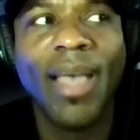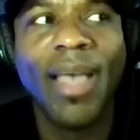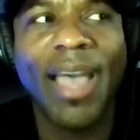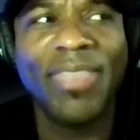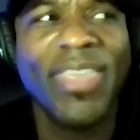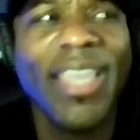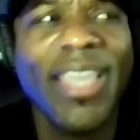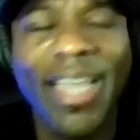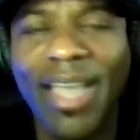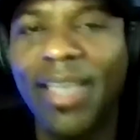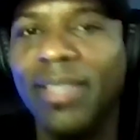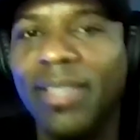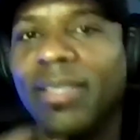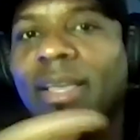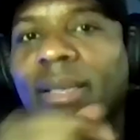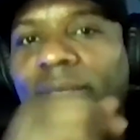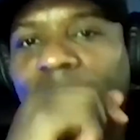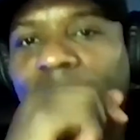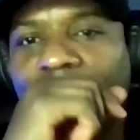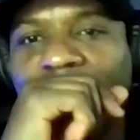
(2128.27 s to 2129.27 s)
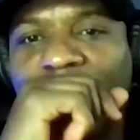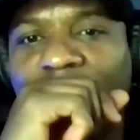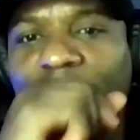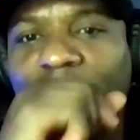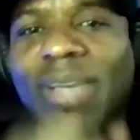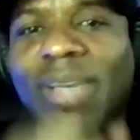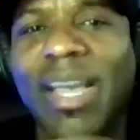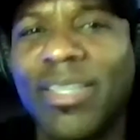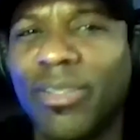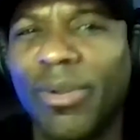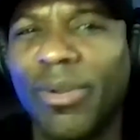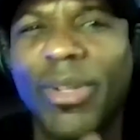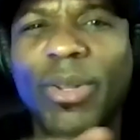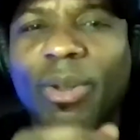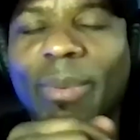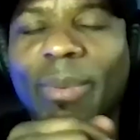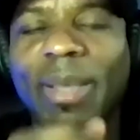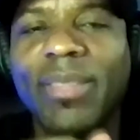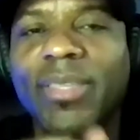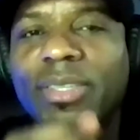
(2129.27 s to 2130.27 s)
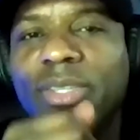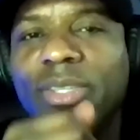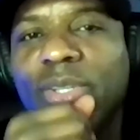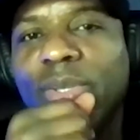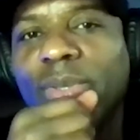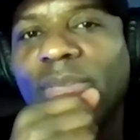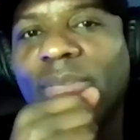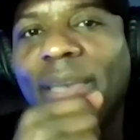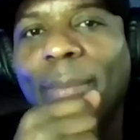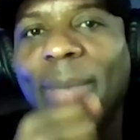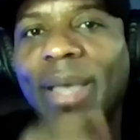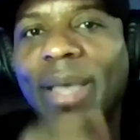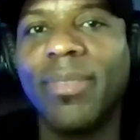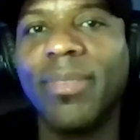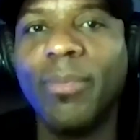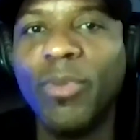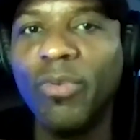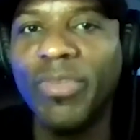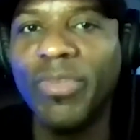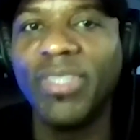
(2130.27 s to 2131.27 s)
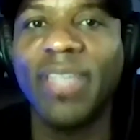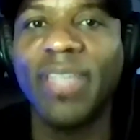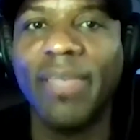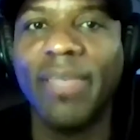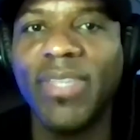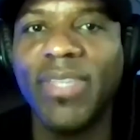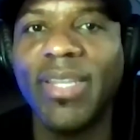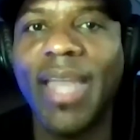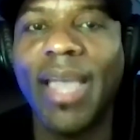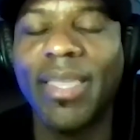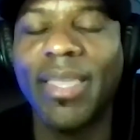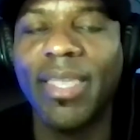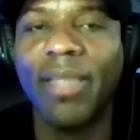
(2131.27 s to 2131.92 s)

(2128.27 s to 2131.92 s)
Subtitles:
I think you guys already know about this too, that the movie Safety Not